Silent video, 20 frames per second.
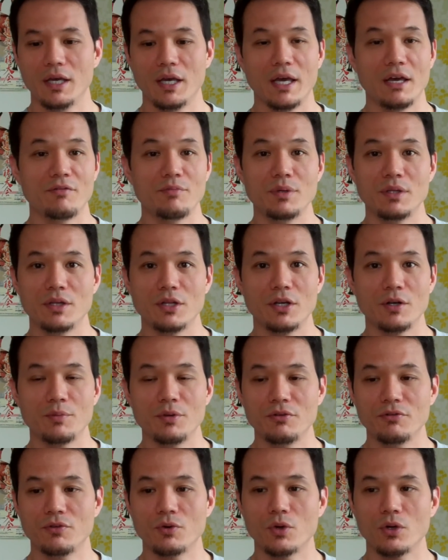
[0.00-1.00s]
have been there
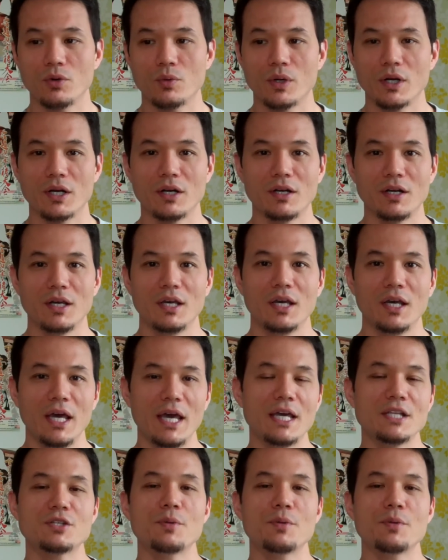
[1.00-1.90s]
before, where hey,